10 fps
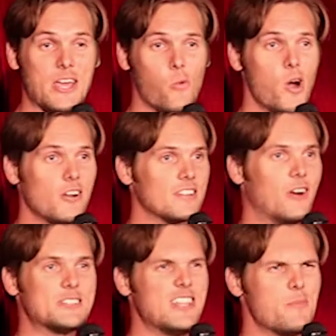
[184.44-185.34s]
they weren't.
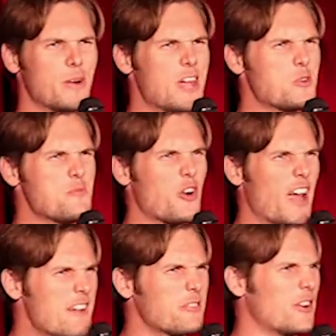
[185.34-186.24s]
I was in the break room
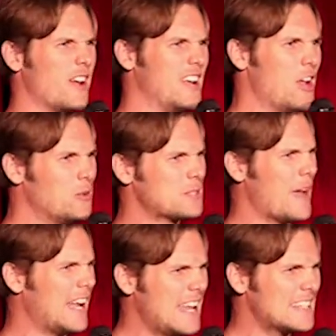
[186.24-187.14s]
forever and no one's
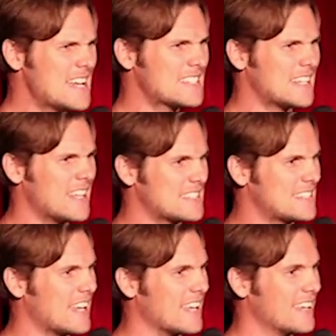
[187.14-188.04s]
paying any attention to this
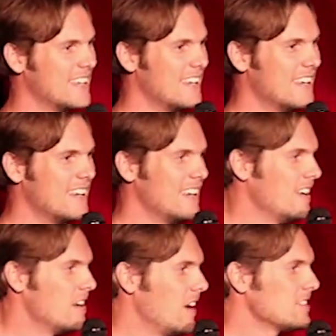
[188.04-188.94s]
thing.
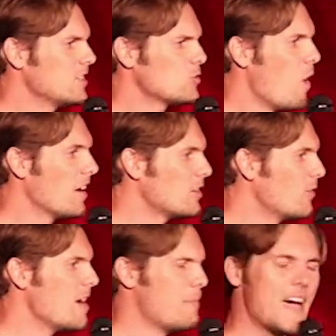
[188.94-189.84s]
I was like, just walking
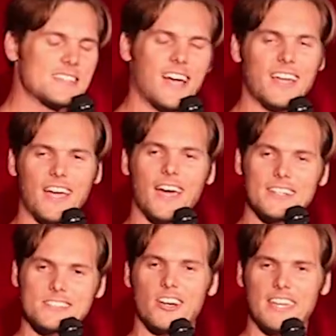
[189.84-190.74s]
right past it. I got
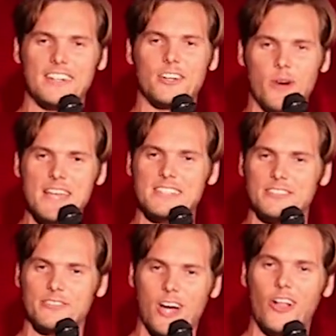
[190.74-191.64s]
to start getting
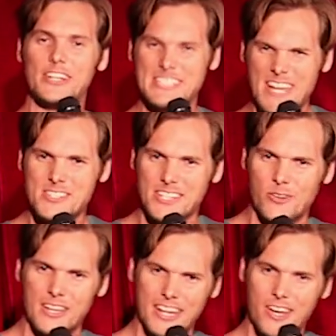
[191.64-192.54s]
aggressive, calling attention
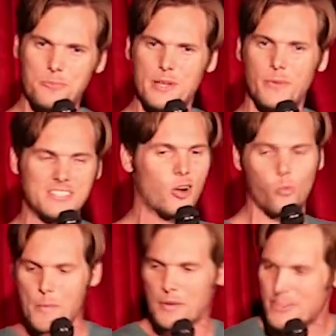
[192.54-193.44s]
to it, you know? I
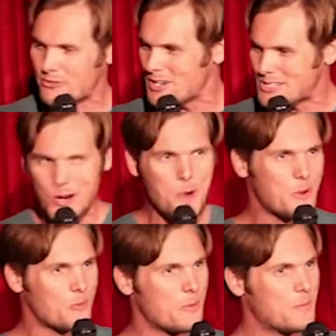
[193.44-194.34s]
start whipping the freezer
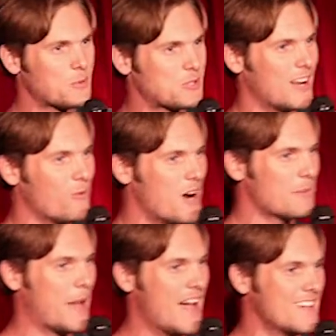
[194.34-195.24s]
open when people try to
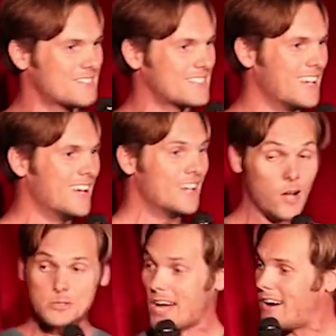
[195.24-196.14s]
walk past.
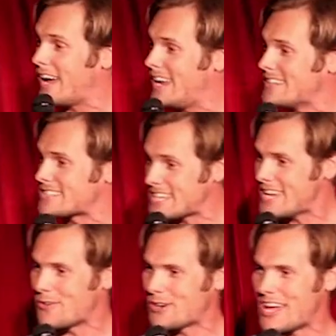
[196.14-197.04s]
Oh, sorry, I didn't
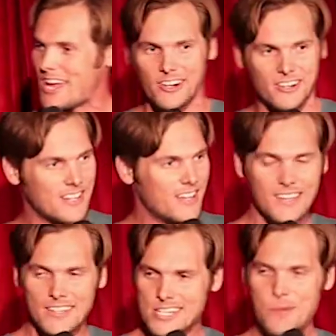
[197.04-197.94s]
see over there. Did
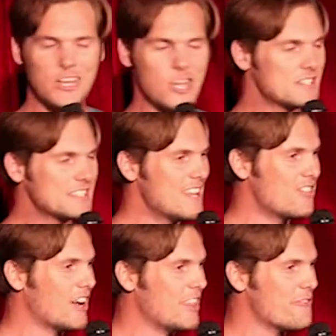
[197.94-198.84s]
you happen to notice
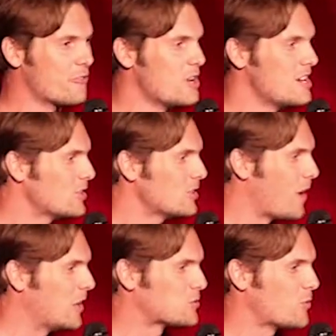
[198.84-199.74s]
anything on that freezer
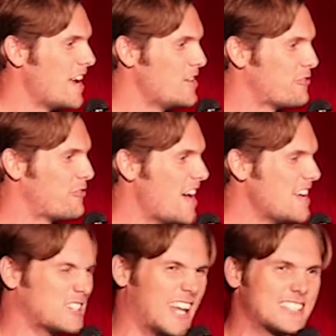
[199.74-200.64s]
while it was right in your
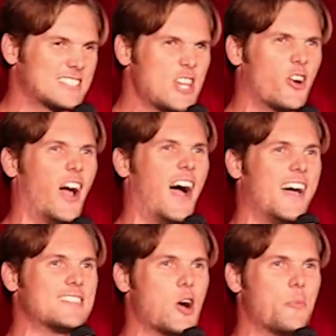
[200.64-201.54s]
face and I could see your
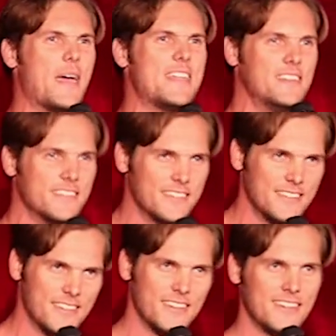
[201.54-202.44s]
eyes open?
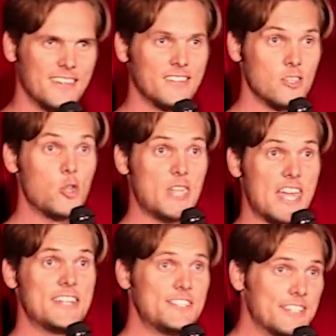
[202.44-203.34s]
You
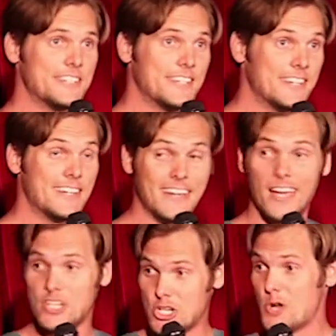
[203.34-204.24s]
didn't?
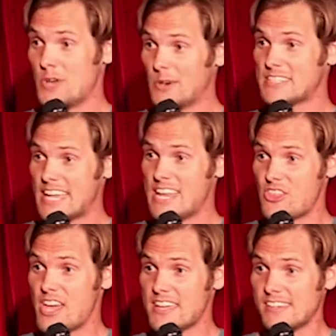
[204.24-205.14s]
Did you notice
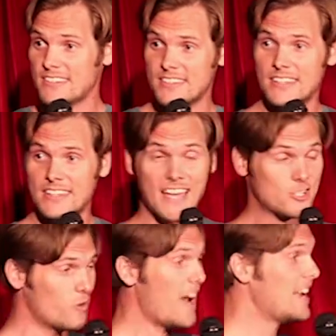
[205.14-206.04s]
anything?
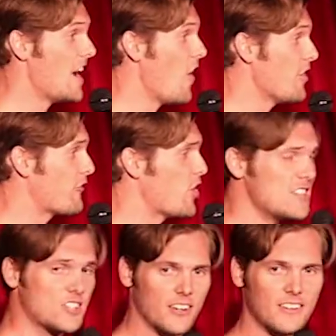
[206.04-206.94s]
It's right here on the
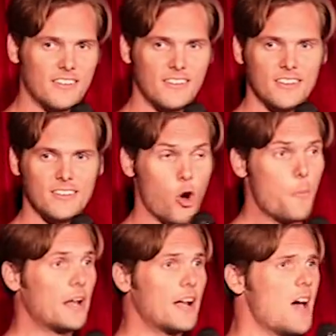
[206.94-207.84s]
freezer.
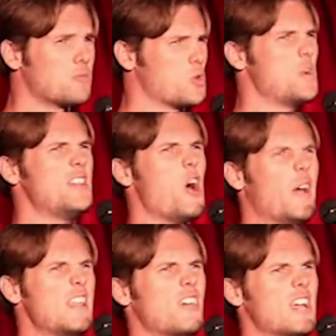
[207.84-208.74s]
Who put it up? Do we know
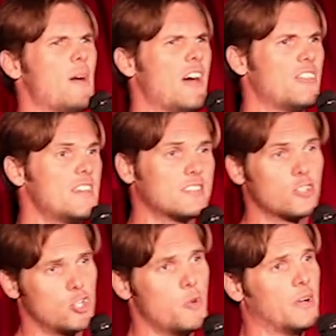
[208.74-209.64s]
anything about this?
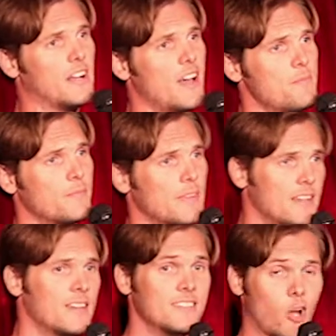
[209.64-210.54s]
Did you put it up?
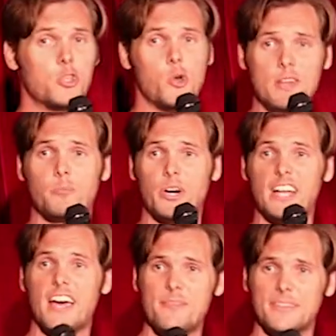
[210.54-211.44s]
Oh, you didn't put
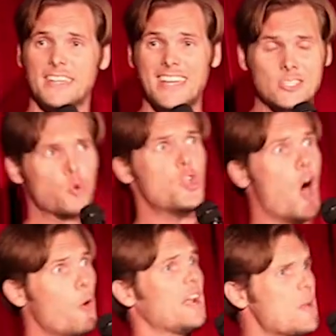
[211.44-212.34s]
it up? So
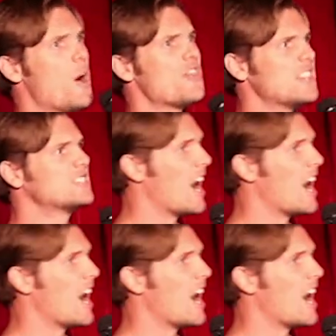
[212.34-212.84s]
nobody put this